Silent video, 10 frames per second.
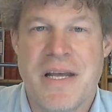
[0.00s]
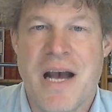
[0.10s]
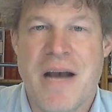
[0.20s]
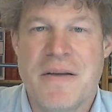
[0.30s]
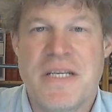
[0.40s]

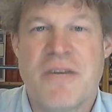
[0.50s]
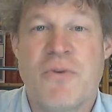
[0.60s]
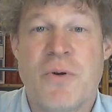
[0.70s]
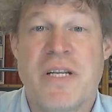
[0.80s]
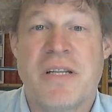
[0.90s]
I was
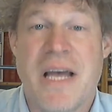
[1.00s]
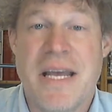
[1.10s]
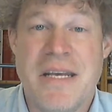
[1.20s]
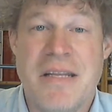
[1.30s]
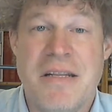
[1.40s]
therefore
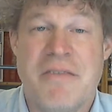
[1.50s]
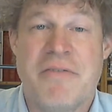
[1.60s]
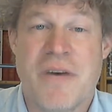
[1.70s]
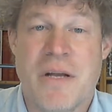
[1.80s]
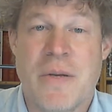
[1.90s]
delighted the
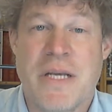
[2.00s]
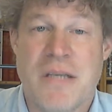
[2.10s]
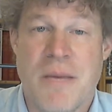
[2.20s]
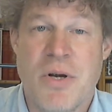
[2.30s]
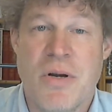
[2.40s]
following
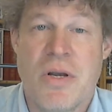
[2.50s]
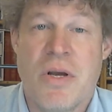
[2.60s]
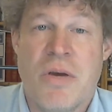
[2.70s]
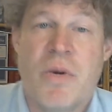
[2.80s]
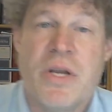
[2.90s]
summer
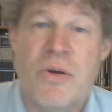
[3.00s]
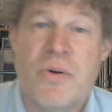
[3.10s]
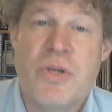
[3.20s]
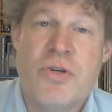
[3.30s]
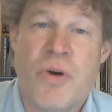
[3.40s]
when
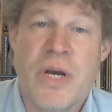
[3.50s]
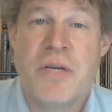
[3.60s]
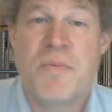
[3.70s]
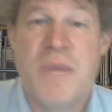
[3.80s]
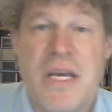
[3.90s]
Ewan
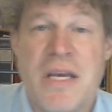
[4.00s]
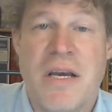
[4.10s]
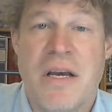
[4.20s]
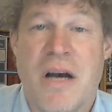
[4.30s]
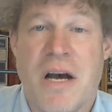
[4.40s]
joined me
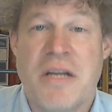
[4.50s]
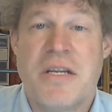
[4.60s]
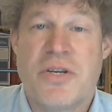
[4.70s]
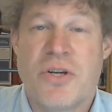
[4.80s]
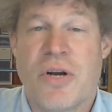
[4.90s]
on a
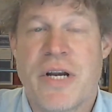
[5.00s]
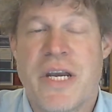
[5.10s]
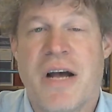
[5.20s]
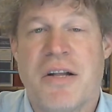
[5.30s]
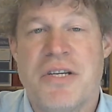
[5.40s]
digital
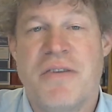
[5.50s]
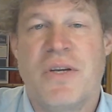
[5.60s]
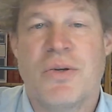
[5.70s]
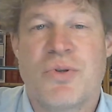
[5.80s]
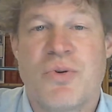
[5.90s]
archaeology
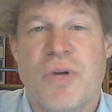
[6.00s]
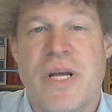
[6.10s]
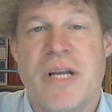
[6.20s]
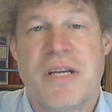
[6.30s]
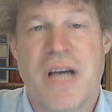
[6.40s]
field school
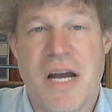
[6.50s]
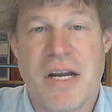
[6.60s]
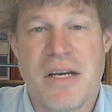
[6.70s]
in Ghana.